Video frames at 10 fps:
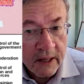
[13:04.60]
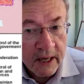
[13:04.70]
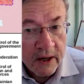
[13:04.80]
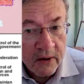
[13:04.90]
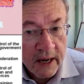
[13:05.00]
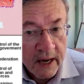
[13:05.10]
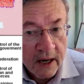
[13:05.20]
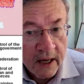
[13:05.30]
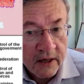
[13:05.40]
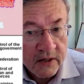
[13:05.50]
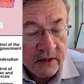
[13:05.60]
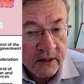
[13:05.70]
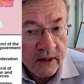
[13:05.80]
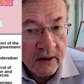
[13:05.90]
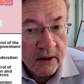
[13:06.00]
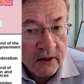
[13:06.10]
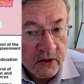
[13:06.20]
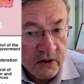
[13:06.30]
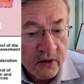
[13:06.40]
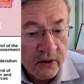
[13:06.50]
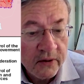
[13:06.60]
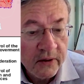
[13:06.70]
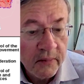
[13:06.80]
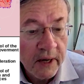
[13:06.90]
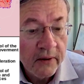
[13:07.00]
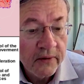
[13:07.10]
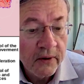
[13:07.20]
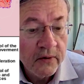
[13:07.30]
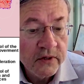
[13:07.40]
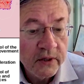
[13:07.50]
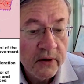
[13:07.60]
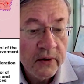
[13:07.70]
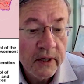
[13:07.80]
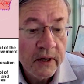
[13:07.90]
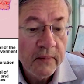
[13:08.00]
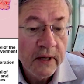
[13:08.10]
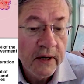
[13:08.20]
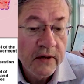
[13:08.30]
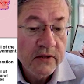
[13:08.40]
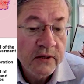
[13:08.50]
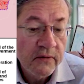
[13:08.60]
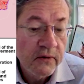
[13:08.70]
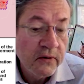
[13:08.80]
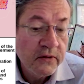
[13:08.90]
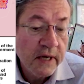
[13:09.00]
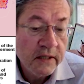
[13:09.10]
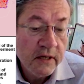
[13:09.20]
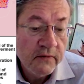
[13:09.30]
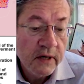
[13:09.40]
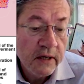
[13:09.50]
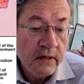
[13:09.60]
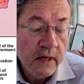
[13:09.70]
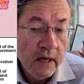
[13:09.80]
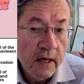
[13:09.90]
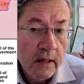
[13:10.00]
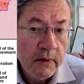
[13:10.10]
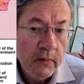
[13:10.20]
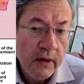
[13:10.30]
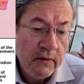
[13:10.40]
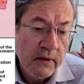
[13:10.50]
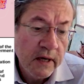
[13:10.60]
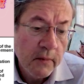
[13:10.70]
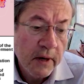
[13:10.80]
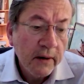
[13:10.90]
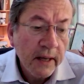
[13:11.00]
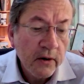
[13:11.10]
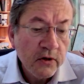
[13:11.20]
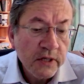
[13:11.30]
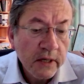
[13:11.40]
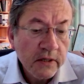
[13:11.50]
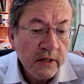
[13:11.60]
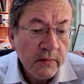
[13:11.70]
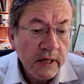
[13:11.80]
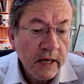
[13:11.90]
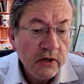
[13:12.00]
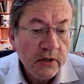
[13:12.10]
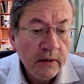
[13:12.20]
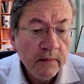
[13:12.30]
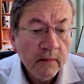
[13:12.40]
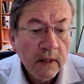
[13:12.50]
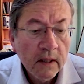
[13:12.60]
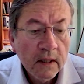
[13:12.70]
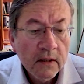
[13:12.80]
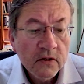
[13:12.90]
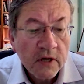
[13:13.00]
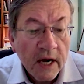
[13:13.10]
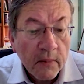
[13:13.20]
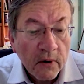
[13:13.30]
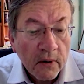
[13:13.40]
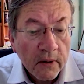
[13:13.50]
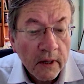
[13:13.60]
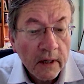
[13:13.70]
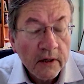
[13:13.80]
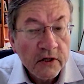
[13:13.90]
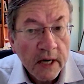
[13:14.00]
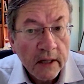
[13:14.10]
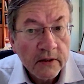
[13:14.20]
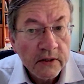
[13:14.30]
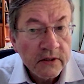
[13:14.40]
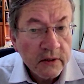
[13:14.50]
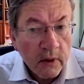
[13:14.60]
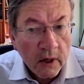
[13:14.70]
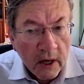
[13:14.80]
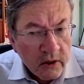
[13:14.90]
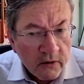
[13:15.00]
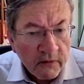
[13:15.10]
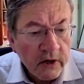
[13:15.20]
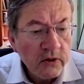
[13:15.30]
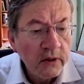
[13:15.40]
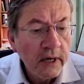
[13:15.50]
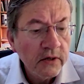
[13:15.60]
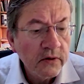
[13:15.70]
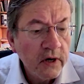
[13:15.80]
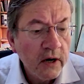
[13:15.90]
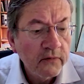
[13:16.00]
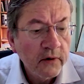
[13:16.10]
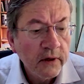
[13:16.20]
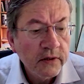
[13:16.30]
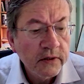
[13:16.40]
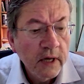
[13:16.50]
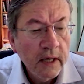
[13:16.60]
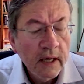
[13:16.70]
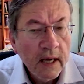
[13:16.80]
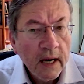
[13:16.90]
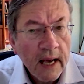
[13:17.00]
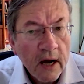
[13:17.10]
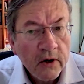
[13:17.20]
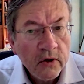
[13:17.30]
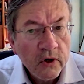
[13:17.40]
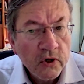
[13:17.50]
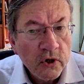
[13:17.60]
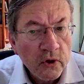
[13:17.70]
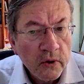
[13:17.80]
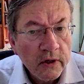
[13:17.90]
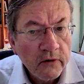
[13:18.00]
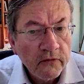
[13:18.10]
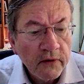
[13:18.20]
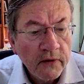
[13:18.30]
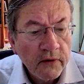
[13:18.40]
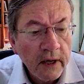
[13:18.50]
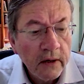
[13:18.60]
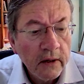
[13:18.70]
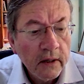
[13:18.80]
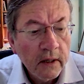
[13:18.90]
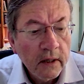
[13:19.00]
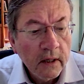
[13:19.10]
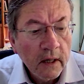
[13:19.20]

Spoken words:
many NATO allies are concerned about their own security because of those activities. But we have to think about energy intimidation, cyber challenges, unconventional kinds of conflicts, and how do you deter and defend